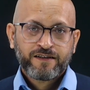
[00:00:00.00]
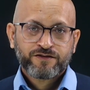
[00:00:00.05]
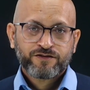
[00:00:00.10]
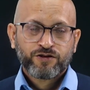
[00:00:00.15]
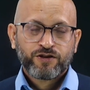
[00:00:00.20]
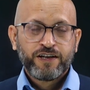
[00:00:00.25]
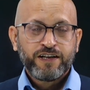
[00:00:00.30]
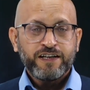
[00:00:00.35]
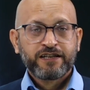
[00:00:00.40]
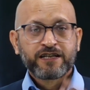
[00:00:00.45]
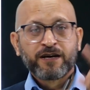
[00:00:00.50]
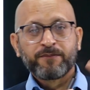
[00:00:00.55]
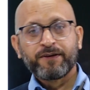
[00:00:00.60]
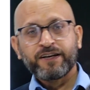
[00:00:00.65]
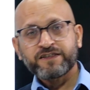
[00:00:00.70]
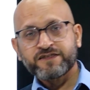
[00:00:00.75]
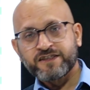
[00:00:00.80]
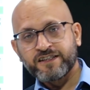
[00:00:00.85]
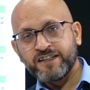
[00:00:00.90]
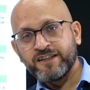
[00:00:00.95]
So heat
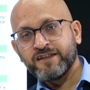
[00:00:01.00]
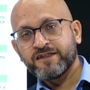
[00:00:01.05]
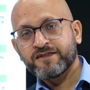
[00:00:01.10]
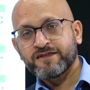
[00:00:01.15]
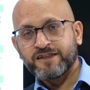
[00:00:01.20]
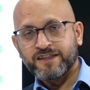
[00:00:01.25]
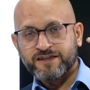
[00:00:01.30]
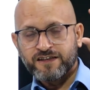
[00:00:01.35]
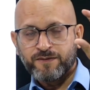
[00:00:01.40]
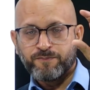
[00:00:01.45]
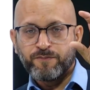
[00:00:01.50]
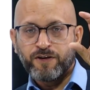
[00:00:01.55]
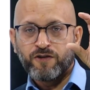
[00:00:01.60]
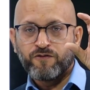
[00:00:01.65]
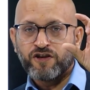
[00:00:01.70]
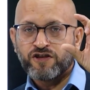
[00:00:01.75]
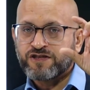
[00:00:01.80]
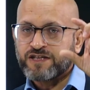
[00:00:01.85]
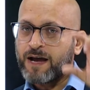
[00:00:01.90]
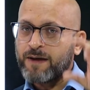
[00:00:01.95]
capacity, the symbol
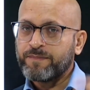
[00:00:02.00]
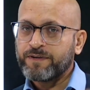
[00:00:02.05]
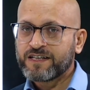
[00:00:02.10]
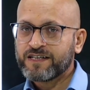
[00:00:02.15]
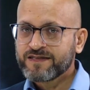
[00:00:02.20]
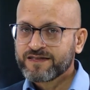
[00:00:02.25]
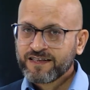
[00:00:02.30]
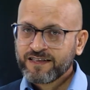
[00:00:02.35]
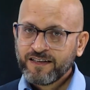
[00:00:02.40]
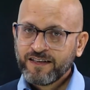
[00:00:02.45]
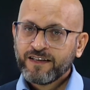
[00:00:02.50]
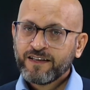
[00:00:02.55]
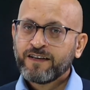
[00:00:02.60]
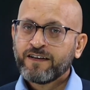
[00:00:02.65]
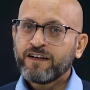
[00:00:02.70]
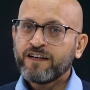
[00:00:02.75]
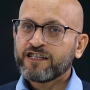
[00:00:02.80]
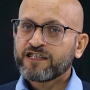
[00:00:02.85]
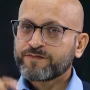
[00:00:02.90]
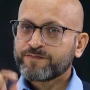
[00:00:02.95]
was capital C.
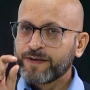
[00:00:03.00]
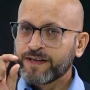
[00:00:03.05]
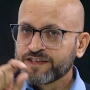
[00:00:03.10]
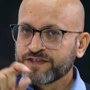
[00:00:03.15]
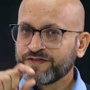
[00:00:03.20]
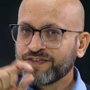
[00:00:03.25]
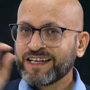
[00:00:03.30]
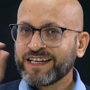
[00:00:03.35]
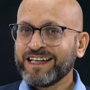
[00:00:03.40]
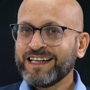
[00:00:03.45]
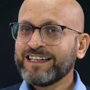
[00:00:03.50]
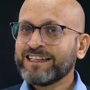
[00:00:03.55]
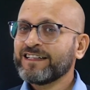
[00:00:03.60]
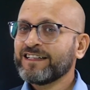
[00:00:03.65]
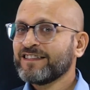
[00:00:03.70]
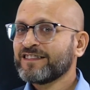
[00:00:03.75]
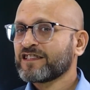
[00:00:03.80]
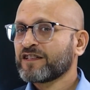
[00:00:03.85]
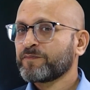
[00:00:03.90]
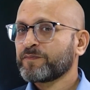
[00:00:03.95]
Specific heat
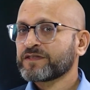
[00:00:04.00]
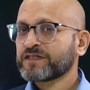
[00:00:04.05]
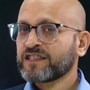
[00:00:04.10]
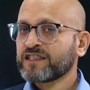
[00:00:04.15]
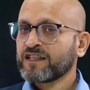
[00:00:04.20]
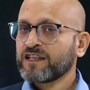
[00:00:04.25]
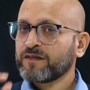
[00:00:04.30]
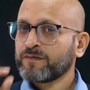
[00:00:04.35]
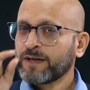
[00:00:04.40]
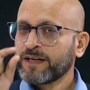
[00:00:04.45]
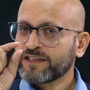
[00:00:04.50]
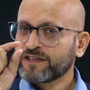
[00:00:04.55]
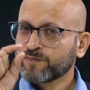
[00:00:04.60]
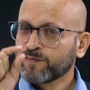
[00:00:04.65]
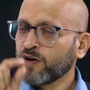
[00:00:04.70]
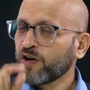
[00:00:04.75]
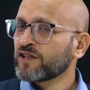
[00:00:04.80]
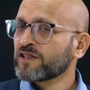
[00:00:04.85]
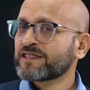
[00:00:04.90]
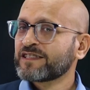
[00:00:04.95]
is represented by
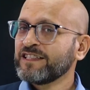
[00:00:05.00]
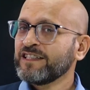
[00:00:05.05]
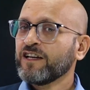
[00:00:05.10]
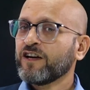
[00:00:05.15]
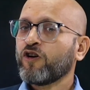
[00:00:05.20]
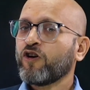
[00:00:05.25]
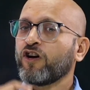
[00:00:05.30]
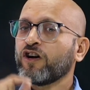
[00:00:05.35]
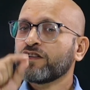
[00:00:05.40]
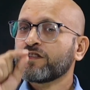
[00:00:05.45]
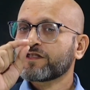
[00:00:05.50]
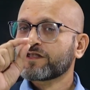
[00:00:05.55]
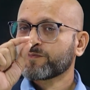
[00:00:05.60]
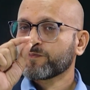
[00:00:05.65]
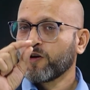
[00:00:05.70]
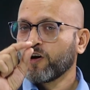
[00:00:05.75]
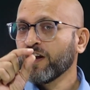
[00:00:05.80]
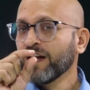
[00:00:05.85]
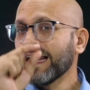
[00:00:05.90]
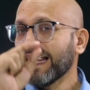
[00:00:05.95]
small c or
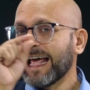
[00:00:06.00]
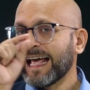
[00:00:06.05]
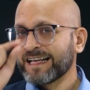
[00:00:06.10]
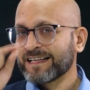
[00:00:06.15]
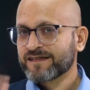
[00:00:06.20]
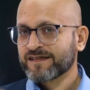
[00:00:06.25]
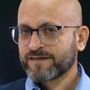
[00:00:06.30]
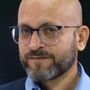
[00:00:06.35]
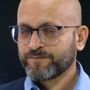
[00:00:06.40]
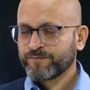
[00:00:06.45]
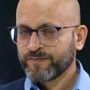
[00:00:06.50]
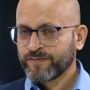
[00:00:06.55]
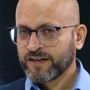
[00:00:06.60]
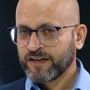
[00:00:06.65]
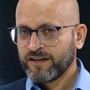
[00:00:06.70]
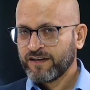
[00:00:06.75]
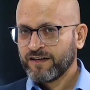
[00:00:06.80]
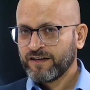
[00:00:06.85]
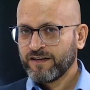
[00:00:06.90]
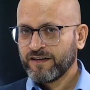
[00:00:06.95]
small s.
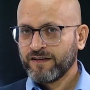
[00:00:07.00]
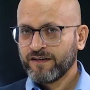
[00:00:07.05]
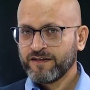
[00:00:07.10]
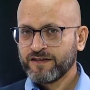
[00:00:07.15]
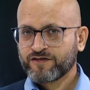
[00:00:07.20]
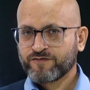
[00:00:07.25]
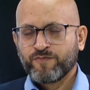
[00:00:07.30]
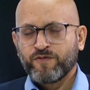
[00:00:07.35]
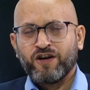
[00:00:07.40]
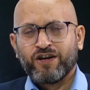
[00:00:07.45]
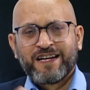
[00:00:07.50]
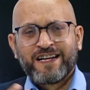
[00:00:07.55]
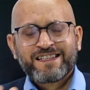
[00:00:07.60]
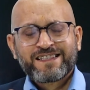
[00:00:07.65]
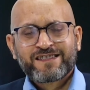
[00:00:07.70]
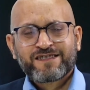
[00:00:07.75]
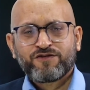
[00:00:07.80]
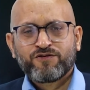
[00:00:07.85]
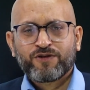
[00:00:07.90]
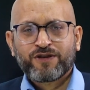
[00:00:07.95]
Small
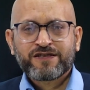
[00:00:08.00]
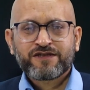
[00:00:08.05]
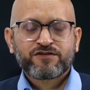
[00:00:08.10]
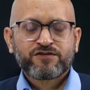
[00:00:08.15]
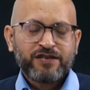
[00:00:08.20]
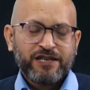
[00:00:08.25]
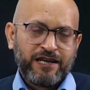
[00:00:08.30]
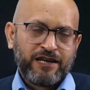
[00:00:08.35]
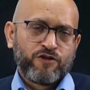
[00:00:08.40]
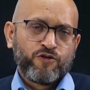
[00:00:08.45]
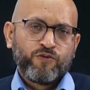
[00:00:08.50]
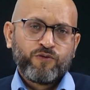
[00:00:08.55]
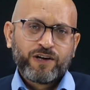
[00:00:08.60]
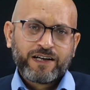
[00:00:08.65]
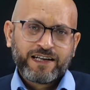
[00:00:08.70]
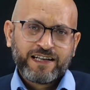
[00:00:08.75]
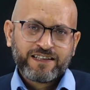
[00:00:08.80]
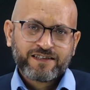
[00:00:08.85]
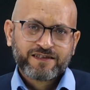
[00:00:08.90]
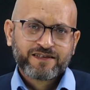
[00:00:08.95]
s you can say
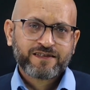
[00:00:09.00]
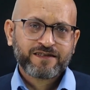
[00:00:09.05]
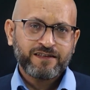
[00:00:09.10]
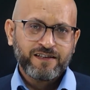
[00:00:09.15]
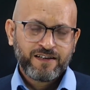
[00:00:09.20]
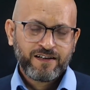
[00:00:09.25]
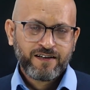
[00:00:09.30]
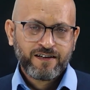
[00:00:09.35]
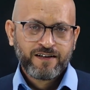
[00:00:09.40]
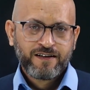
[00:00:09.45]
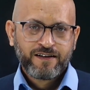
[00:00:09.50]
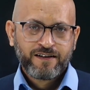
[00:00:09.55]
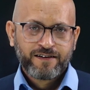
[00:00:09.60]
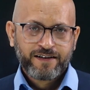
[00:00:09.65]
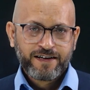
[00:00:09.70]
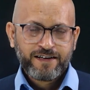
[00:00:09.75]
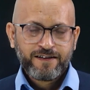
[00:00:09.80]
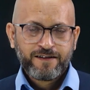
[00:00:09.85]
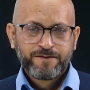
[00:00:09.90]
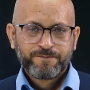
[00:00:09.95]
lowercase,
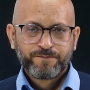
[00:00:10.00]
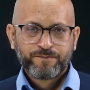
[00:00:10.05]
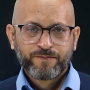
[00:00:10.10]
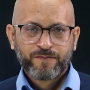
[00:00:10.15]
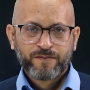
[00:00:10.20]
right?